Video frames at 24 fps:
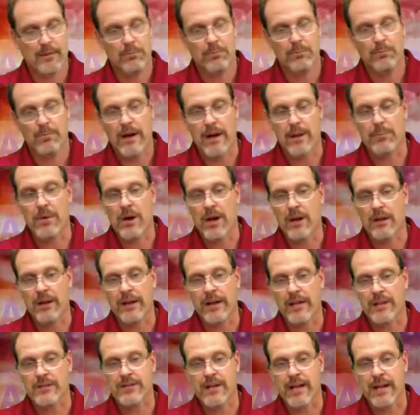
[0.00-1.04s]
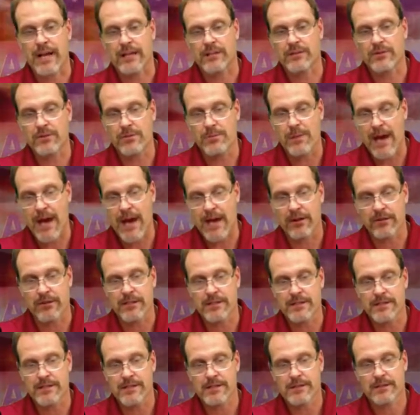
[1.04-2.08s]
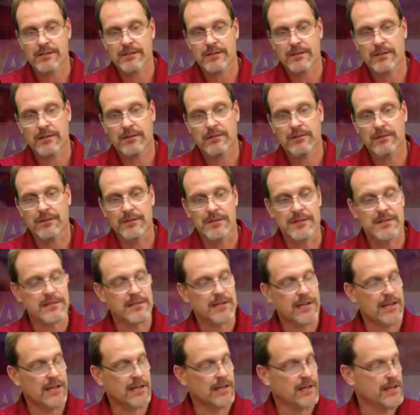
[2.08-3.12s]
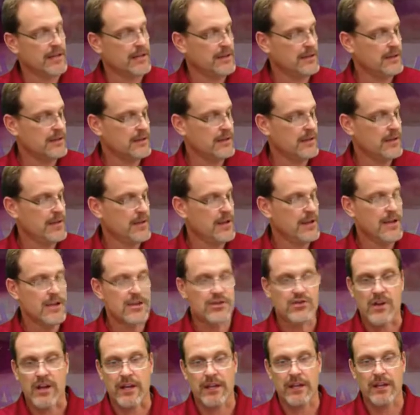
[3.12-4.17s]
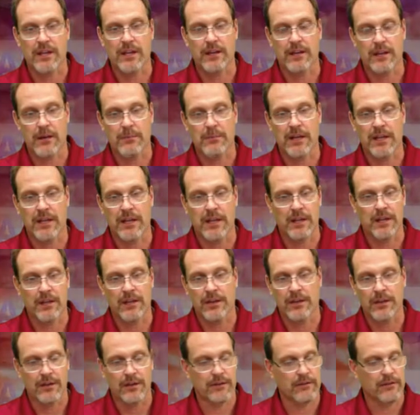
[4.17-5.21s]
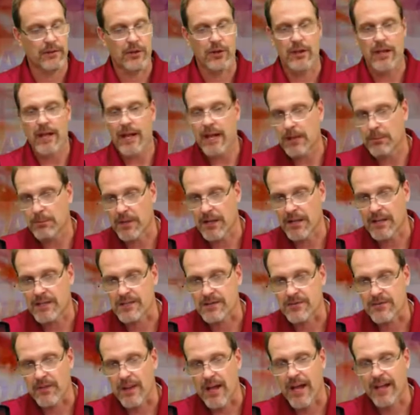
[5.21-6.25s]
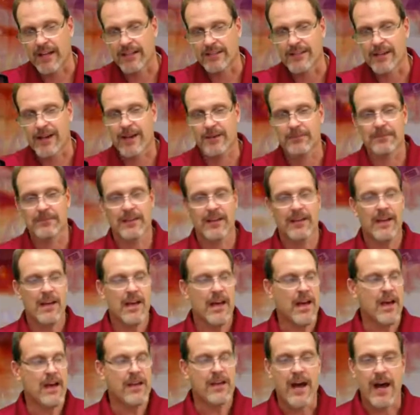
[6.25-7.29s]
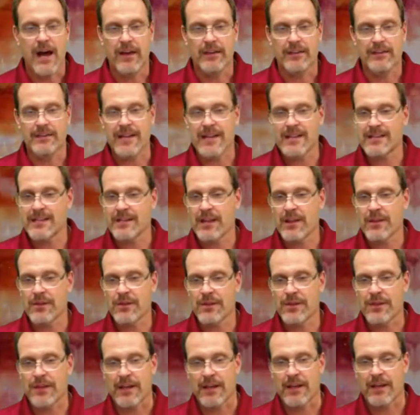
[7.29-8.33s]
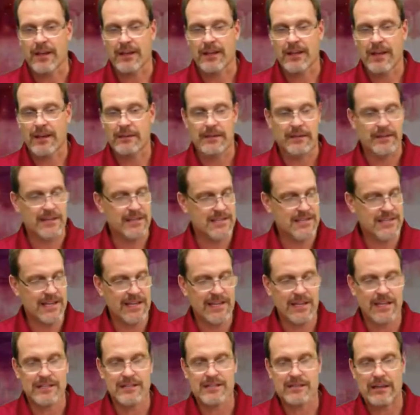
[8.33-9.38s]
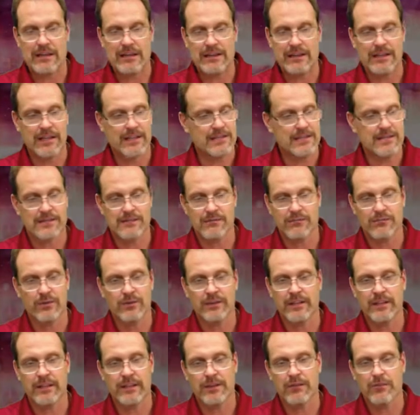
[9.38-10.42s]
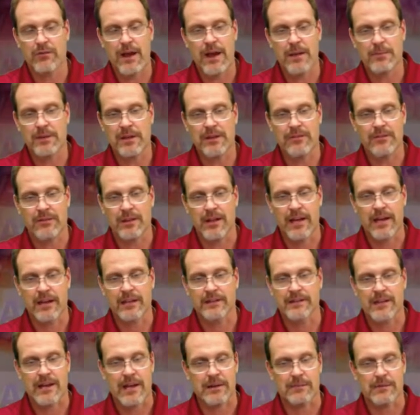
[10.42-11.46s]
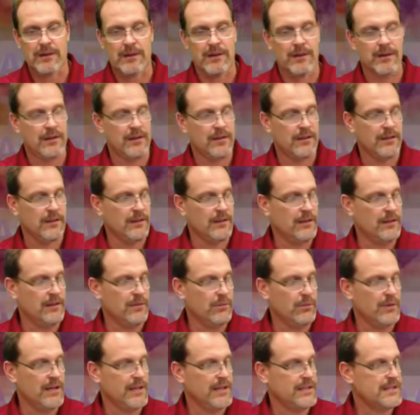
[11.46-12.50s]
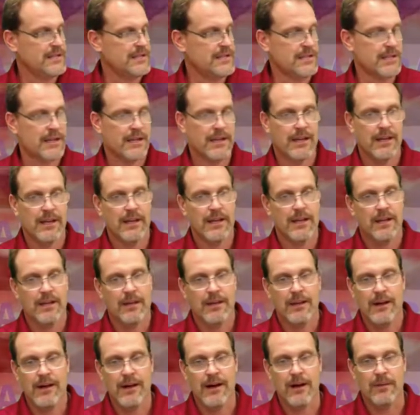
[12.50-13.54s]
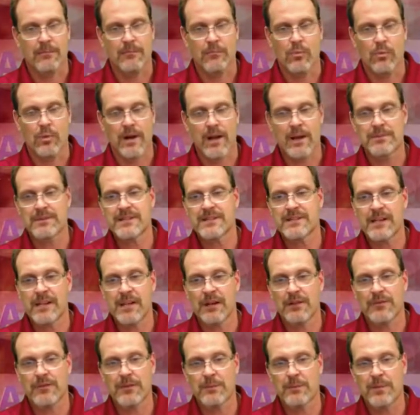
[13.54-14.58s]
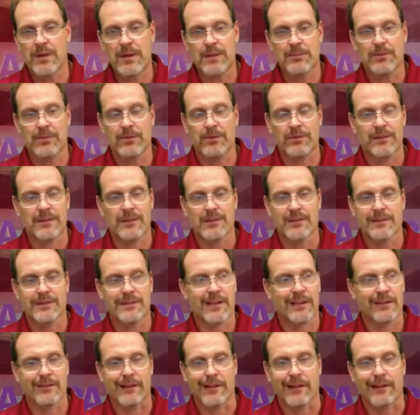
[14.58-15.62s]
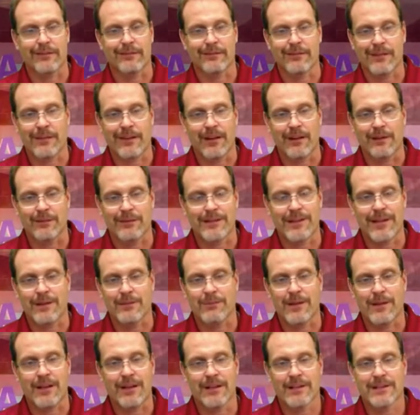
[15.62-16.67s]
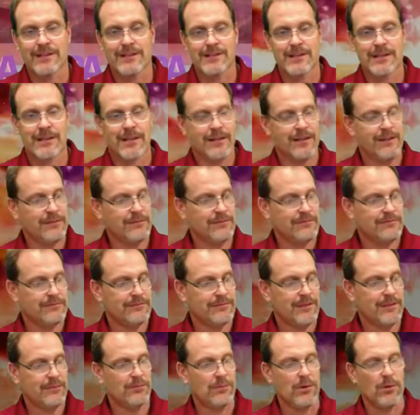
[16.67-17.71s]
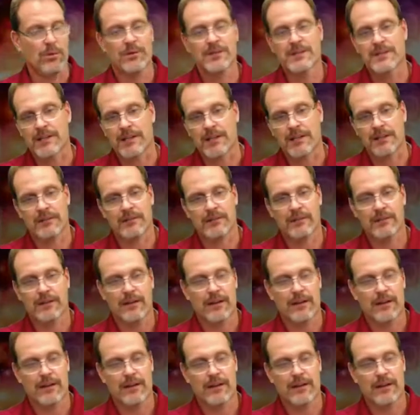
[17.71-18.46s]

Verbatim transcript: I bought an extra. I got two batteries for this thing, and so I get it. i am I'm gonna get a good, a good eight minutes of flying time that's another thing. I mean, this thing gets gets really crappy flying time. Uh, what it's um, what I'm seeing from people, they're saying like you know ten minutes, you know, but we'll see.